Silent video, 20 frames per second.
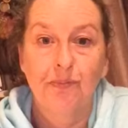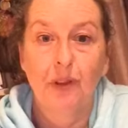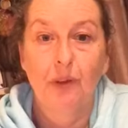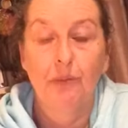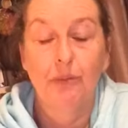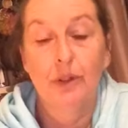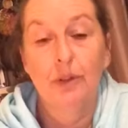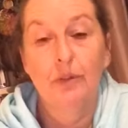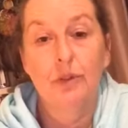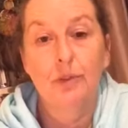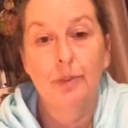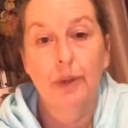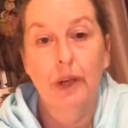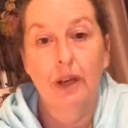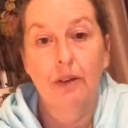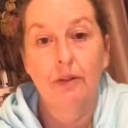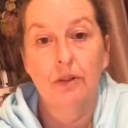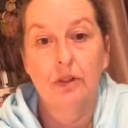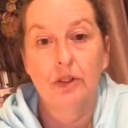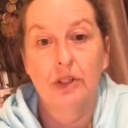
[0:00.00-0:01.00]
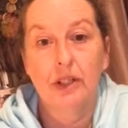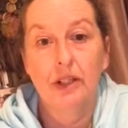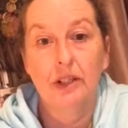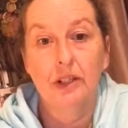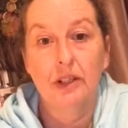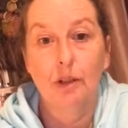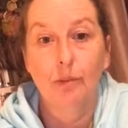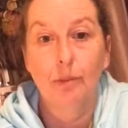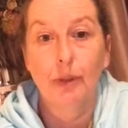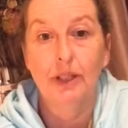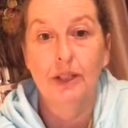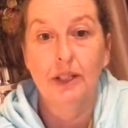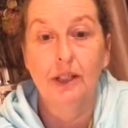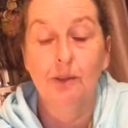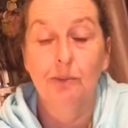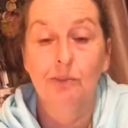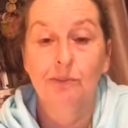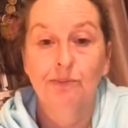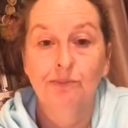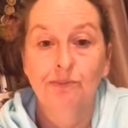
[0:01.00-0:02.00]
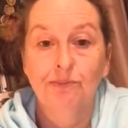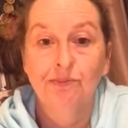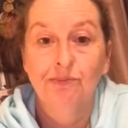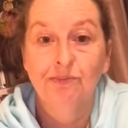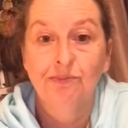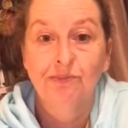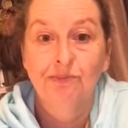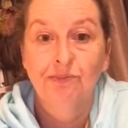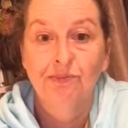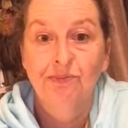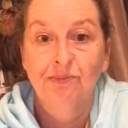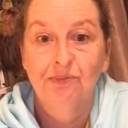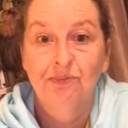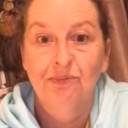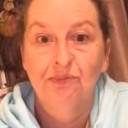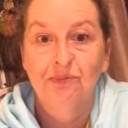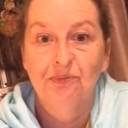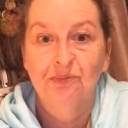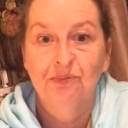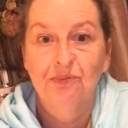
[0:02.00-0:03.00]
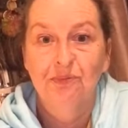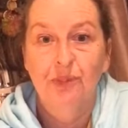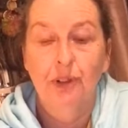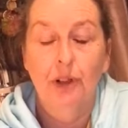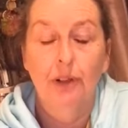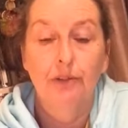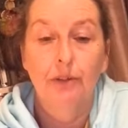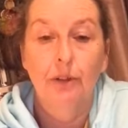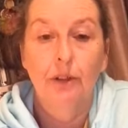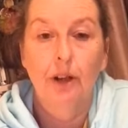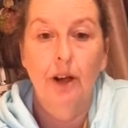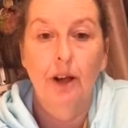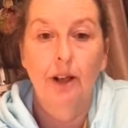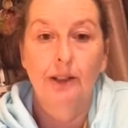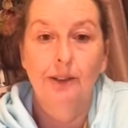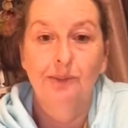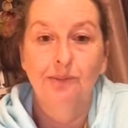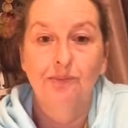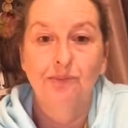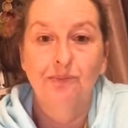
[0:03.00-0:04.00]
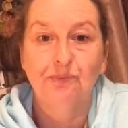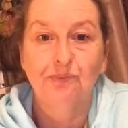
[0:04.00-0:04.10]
and we used to pick out our seasonal bedding for our front garden.